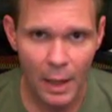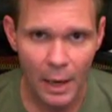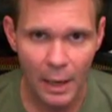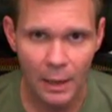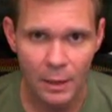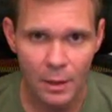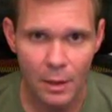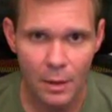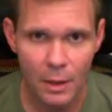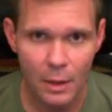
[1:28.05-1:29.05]
and
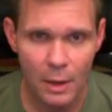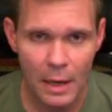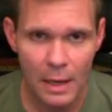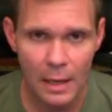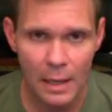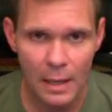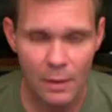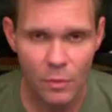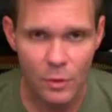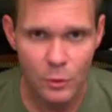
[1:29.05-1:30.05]

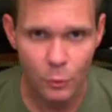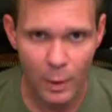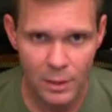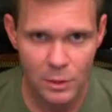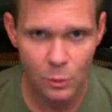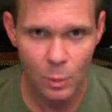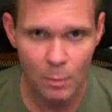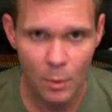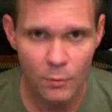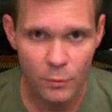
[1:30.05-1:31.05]
the direction we
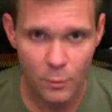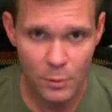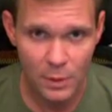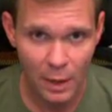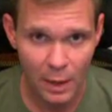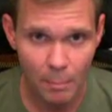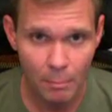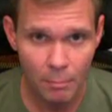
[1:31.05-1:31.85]
move through time